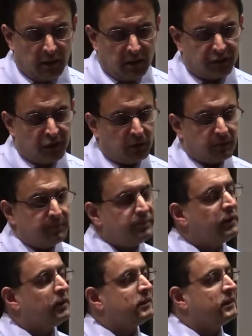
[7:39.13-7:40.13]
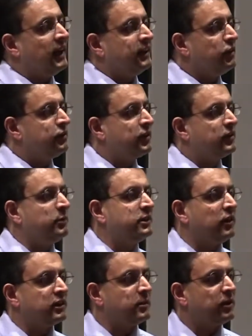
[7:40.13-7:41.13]
So, diagnosis we
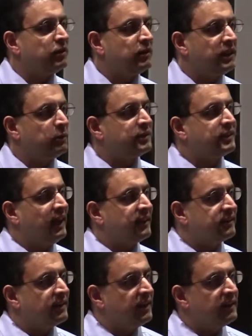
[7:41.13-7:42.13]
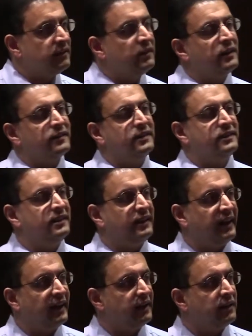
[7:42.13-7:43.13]
talked about earlier was CAT scan,
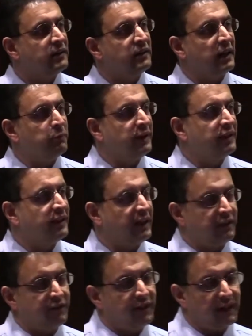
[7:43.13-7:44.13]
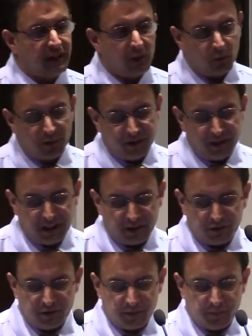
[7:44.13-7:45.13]
CTA, and we can kind of find out where the
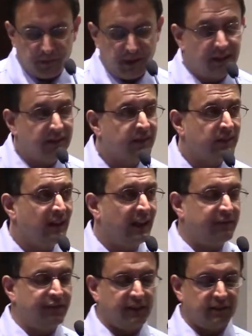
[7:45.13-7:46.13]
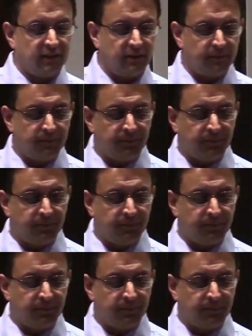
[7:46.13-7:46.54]
aneurysm is and fix it.